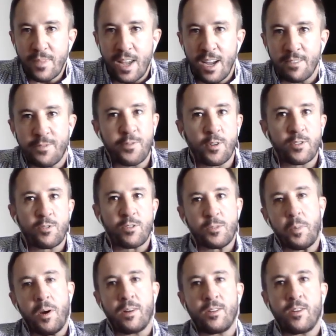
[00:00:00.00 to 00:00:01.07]
and first
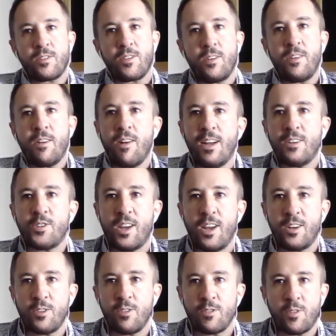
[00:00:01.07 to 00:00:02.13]
responders on their
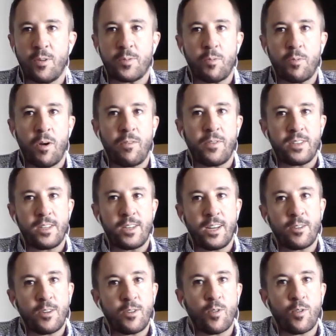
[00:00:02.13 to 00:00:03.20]
educational trips while
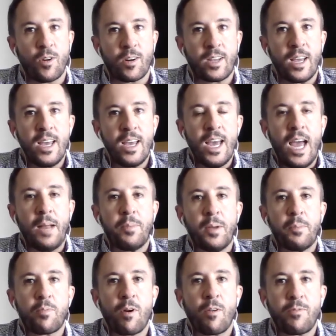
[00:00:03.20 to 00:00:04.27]
visiting New York and be
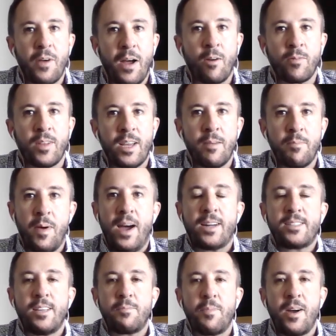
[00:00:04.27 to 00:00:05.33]
profoundly
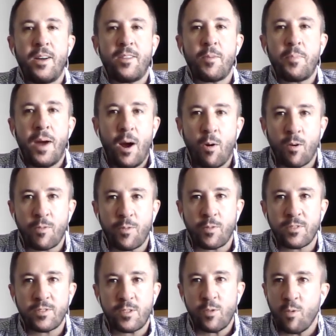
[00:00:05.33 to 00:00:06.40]
impacted by their powerful
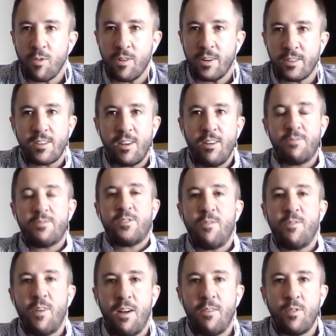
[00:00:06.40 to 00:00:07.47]
stories of
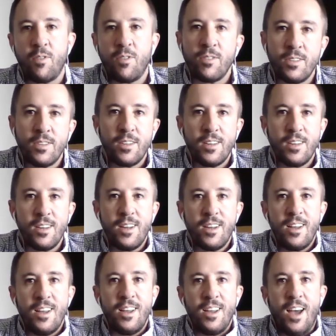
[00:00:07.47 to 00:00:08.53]
survival.
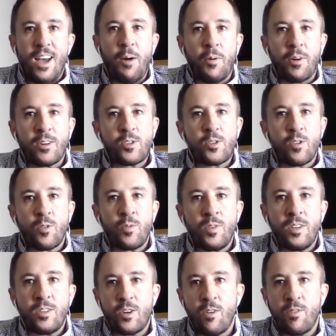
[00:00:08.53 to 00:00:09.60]
I want to
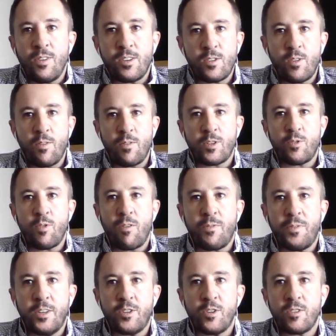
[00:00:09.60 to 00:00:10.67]
soon turn this over to our
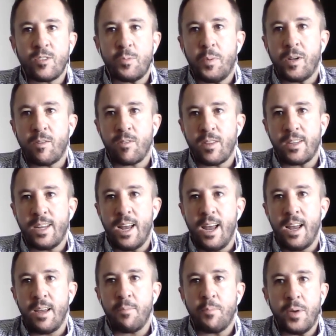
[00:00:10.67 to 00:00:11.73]
featured speaker of the
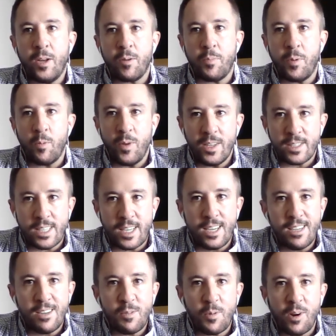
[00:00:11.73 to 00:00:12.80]
day, Peter
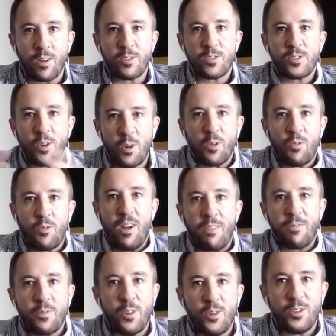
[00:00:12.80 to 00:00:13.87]
Bitwinski. We are so
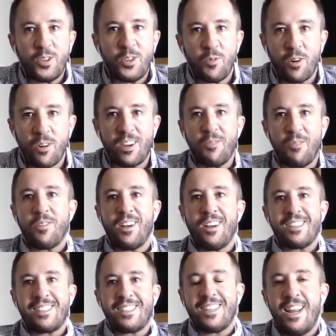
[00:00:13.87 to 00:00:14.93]
grateful you are here with
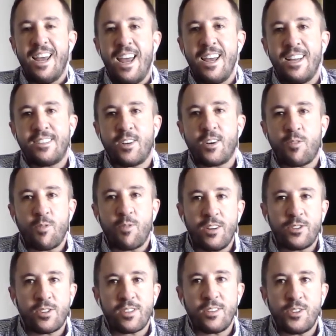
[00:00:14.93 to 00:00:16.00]
us today to
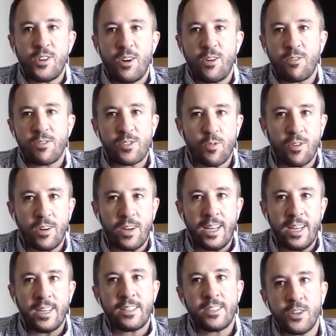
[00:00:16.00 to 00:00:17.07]
courageously share your story,
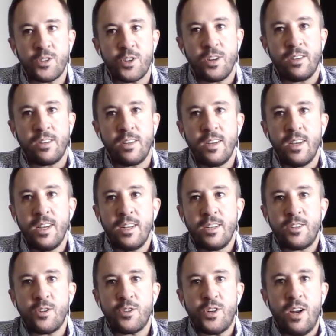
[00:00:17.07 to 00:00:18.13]
in addition
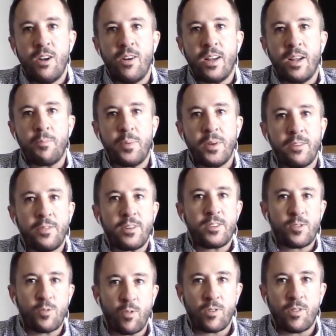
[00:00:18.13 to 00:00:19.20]
to sharing a bit of
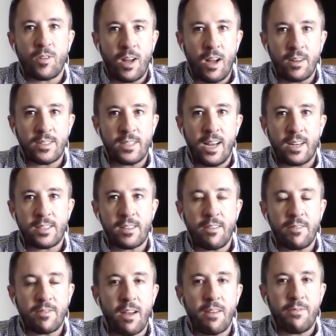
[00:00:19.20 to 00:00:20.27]
historical context
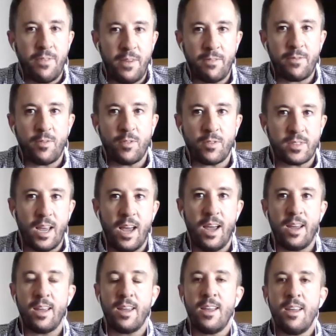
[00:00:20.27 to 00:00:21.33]
of that fateful day.
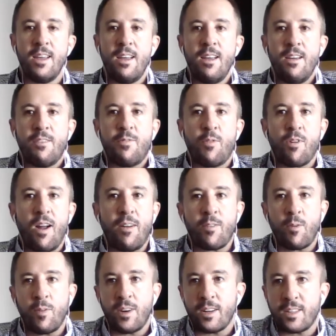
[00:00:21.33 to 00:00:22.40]
For
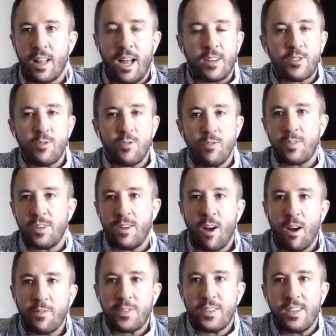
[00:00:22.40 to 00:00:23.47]
everyone in classrooms, in
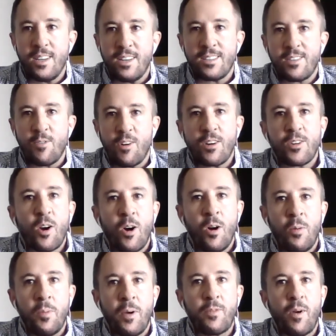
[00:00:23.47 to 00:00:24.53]
offices, or at
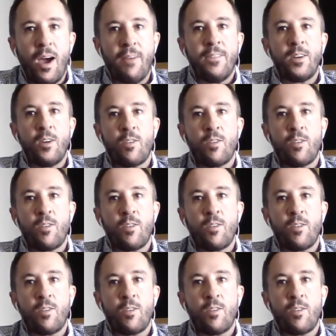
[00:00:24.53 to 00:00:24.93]
home, if you haven't